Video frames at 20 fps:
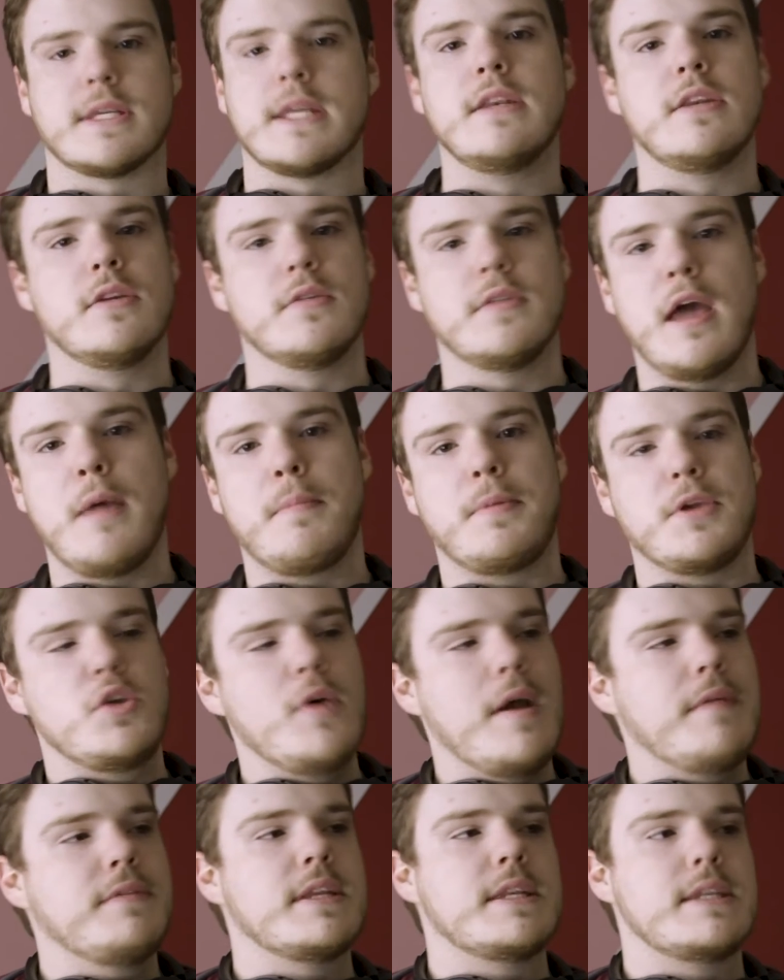can do that, but
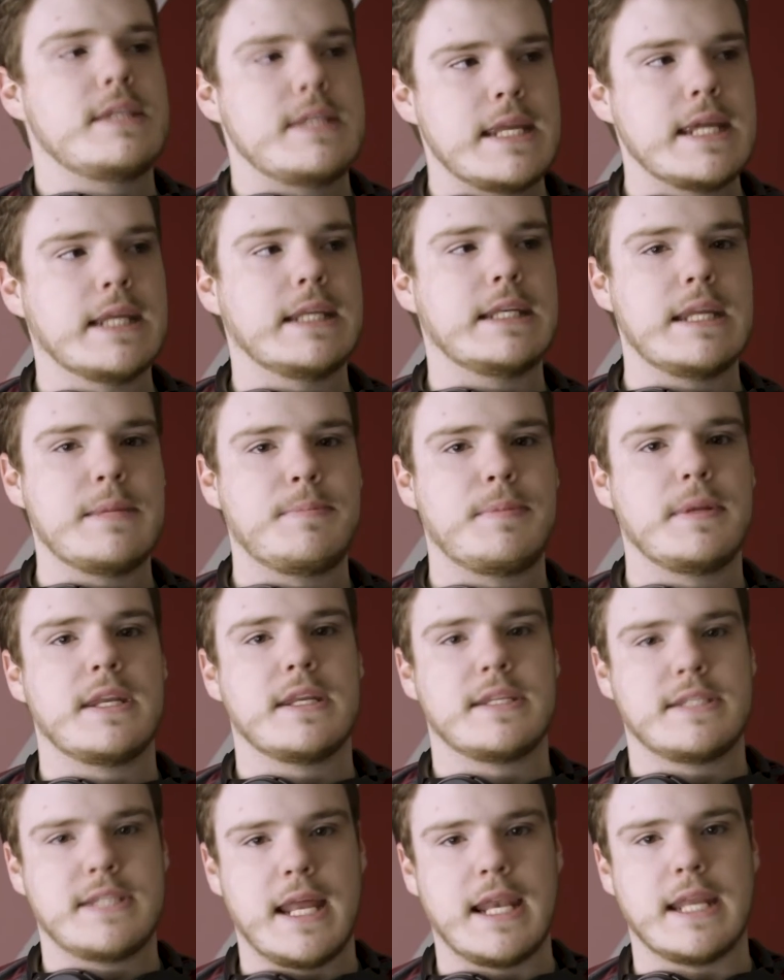you have to dig deep
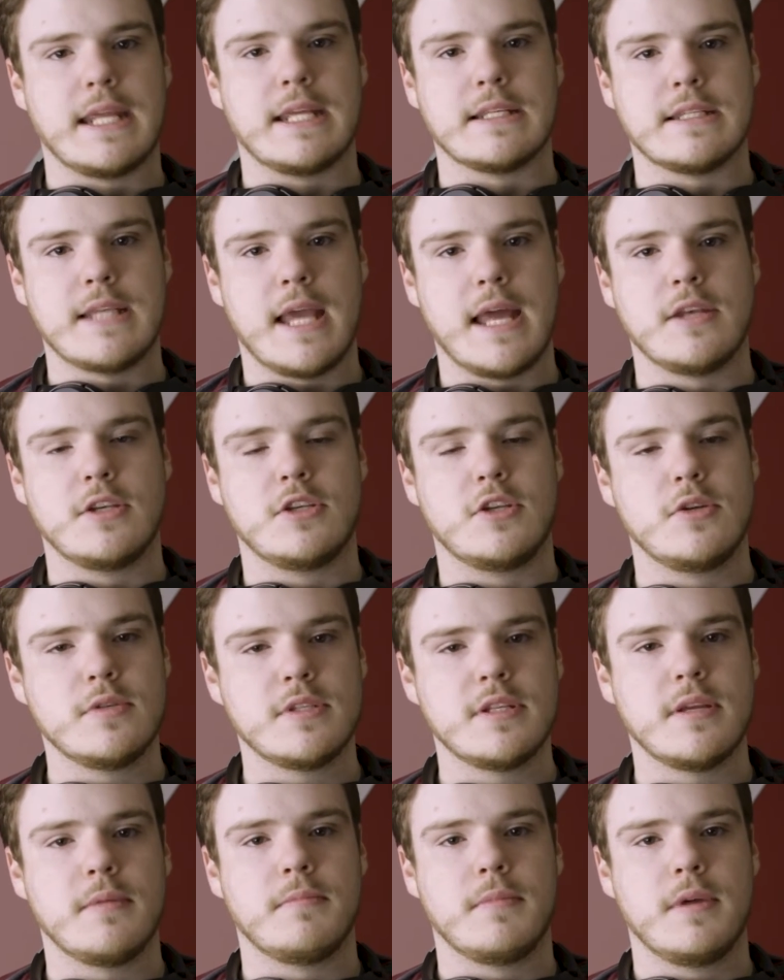into settings and do
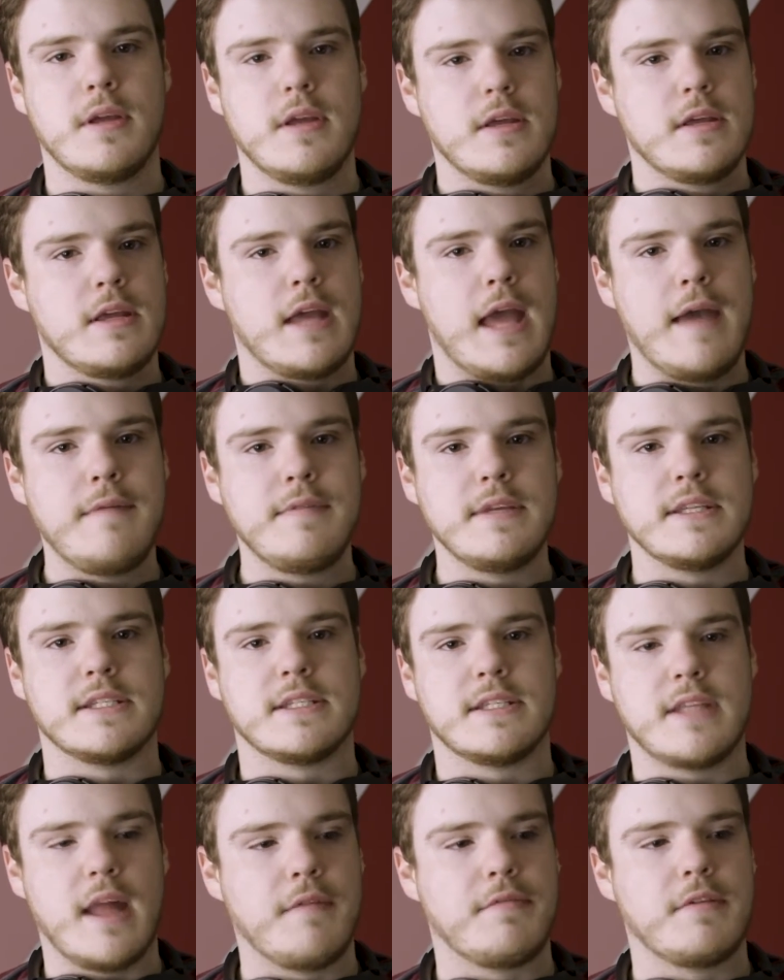some heavy
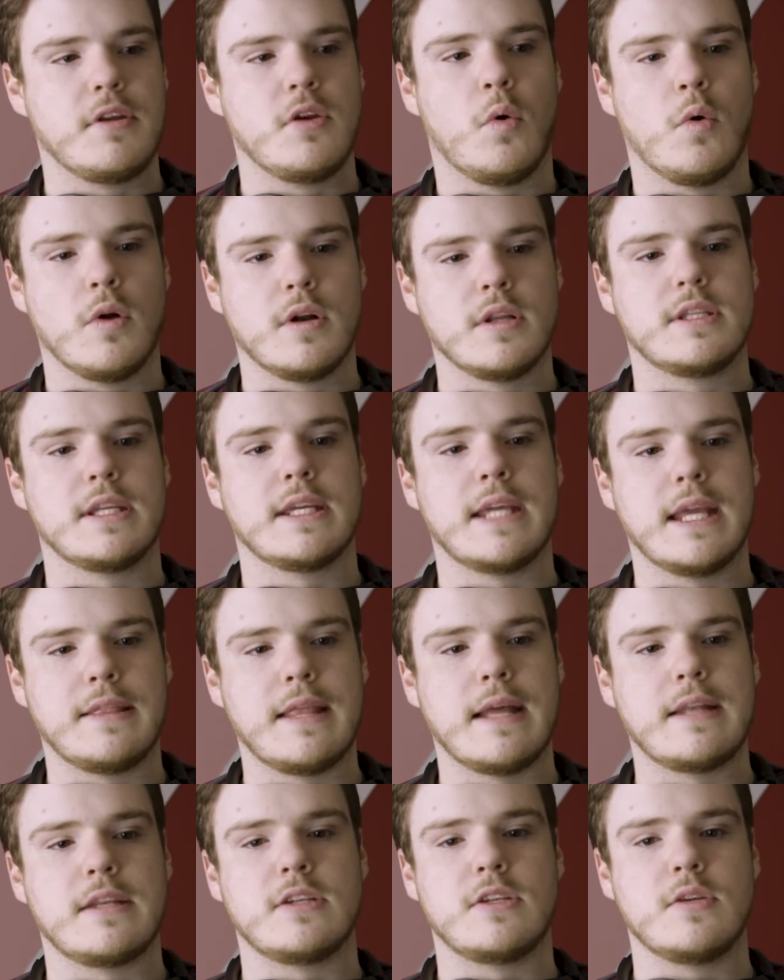stuff in order to get
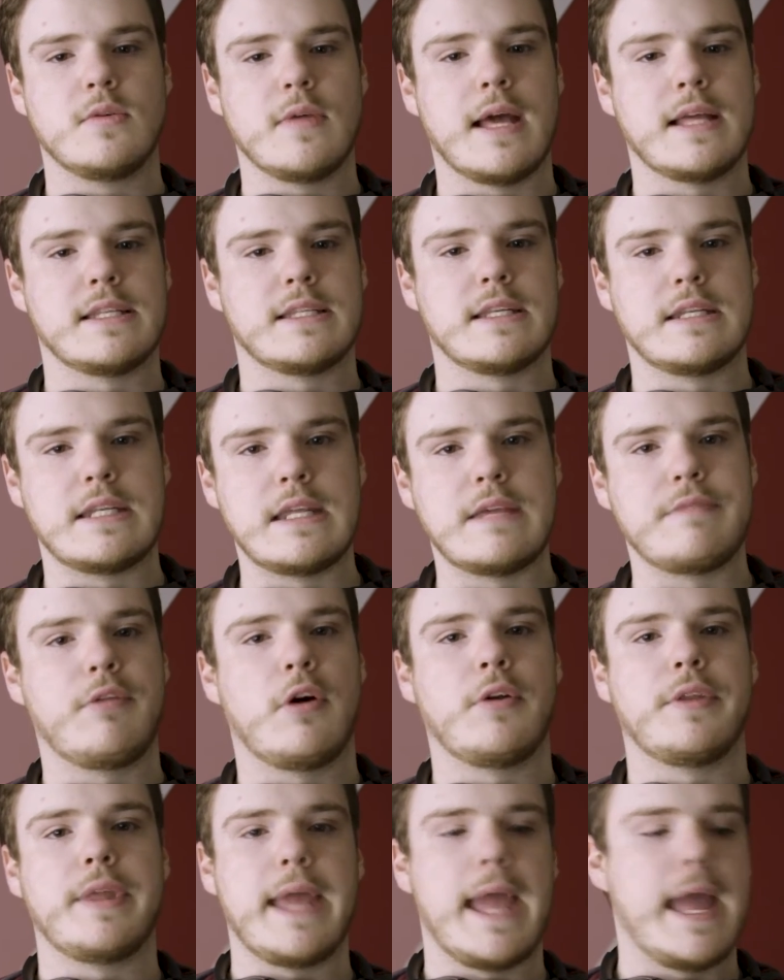that to do that as a
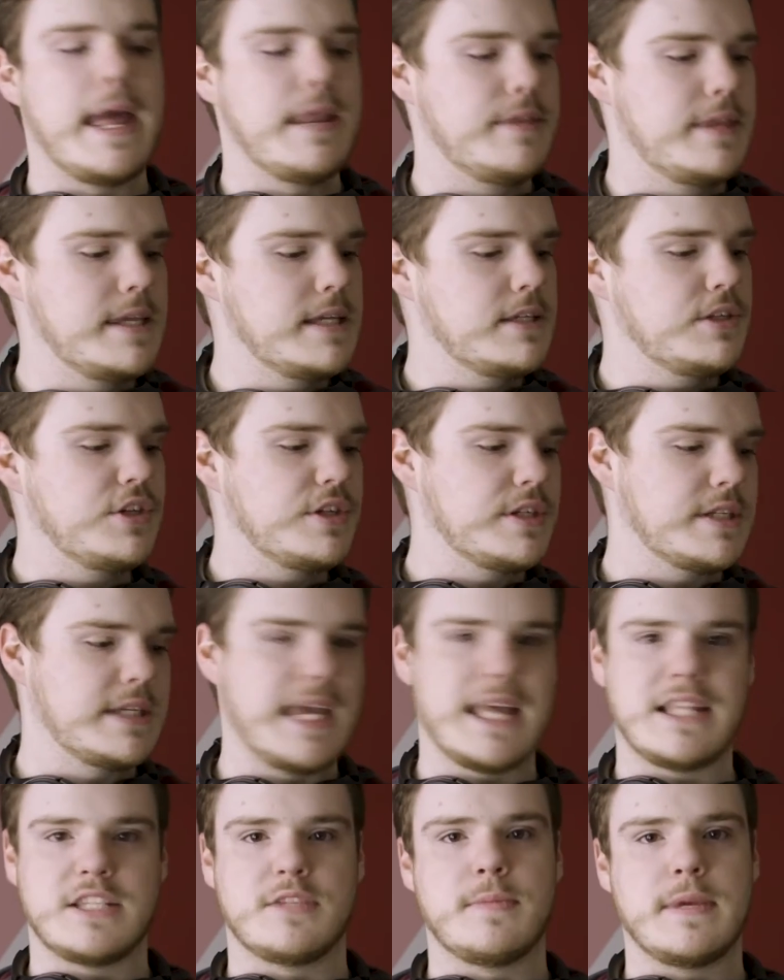default. And this just
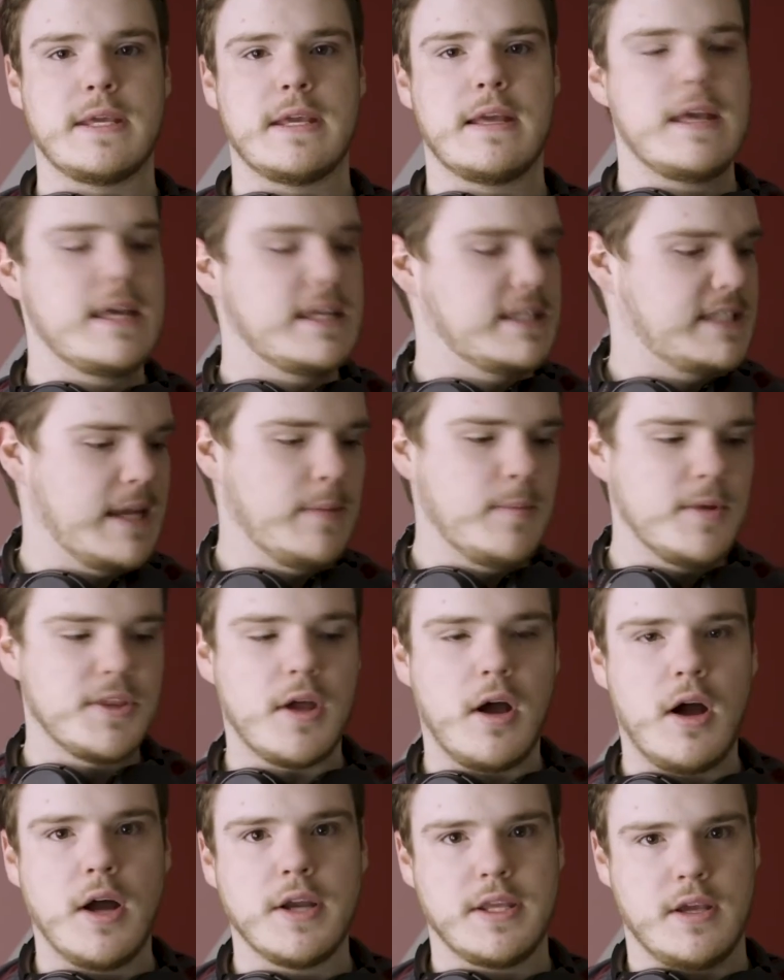gets me. Same with
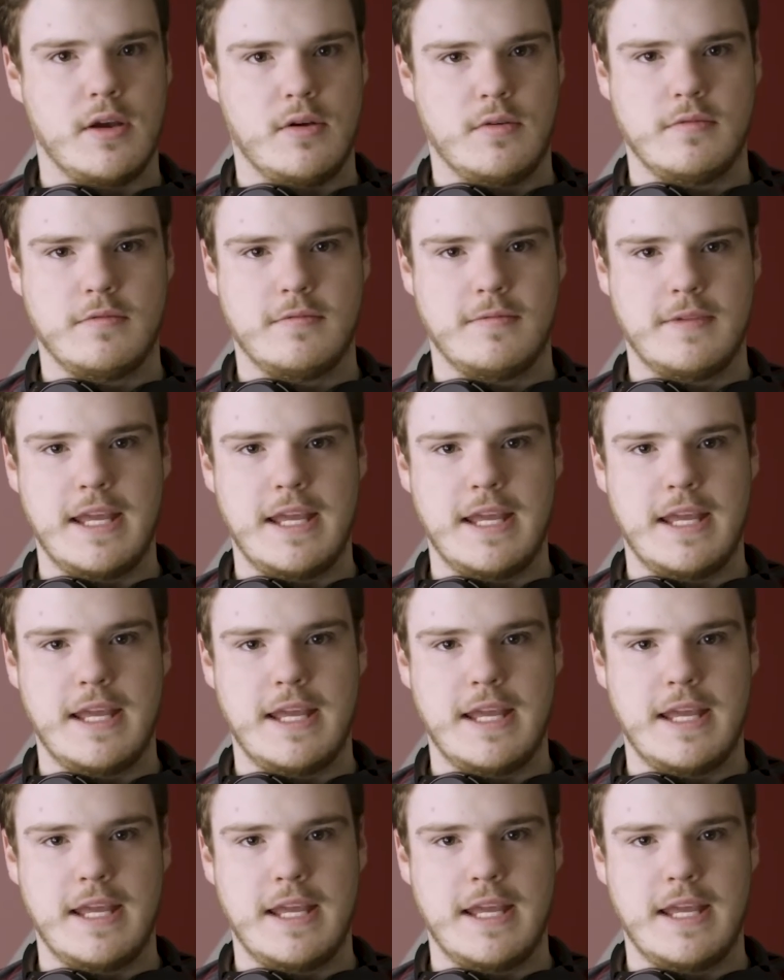audio.